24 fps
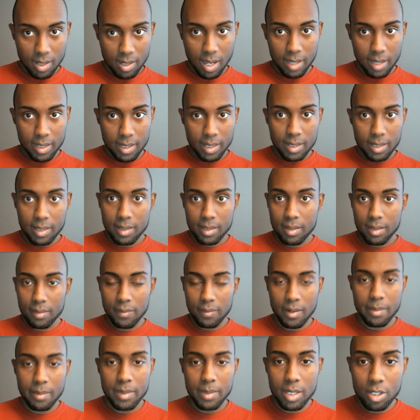I think this is
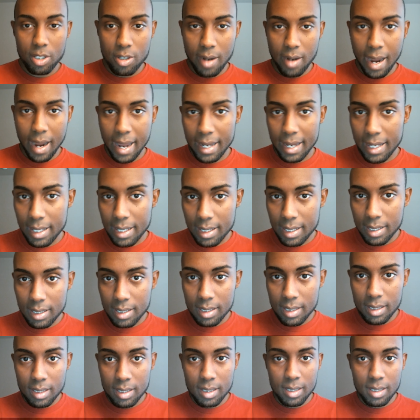from the Dragon,
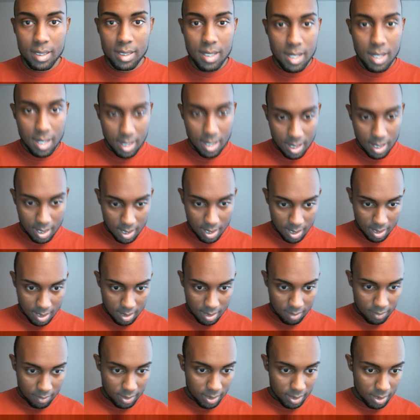
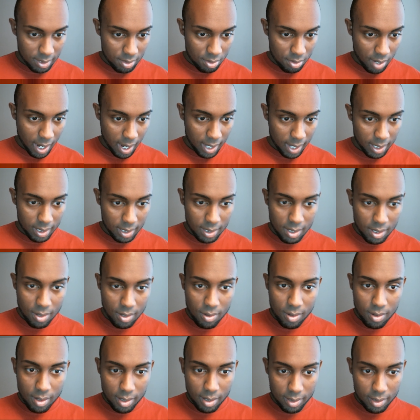was it Dragon
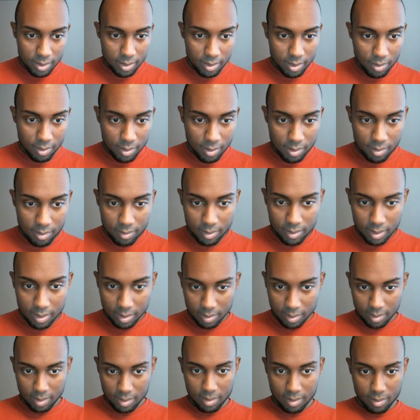Lord
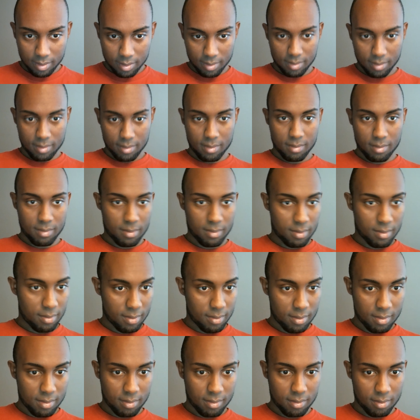0666?
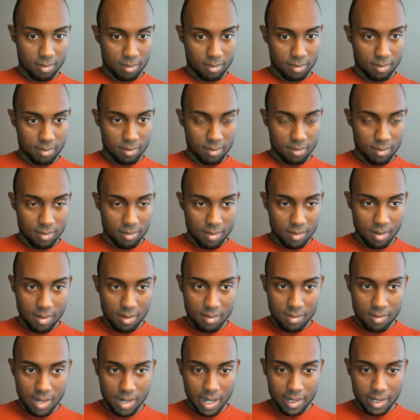I
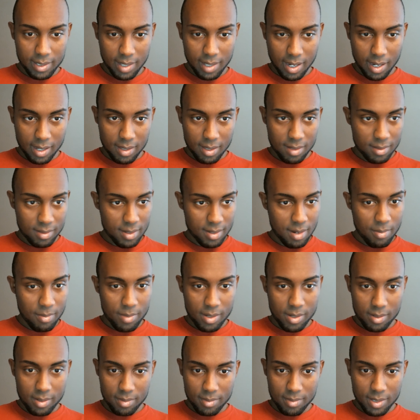don't like saying those
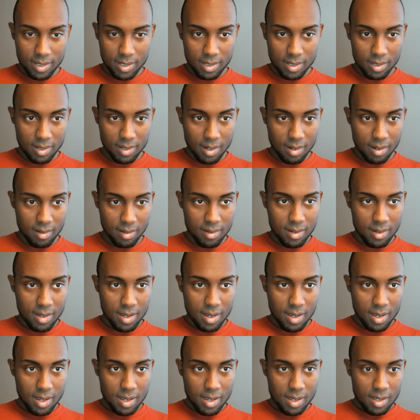numbers, but
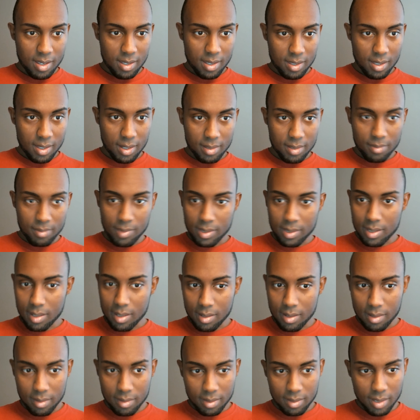that's what
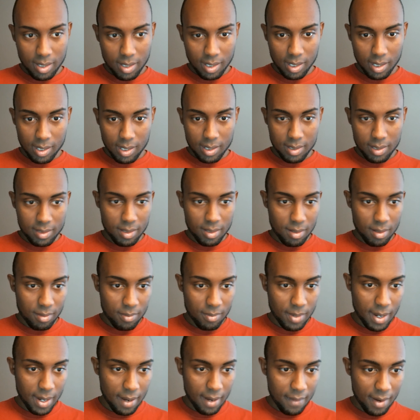their thing is, so
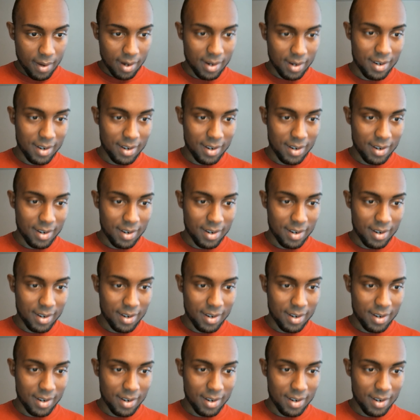whatever.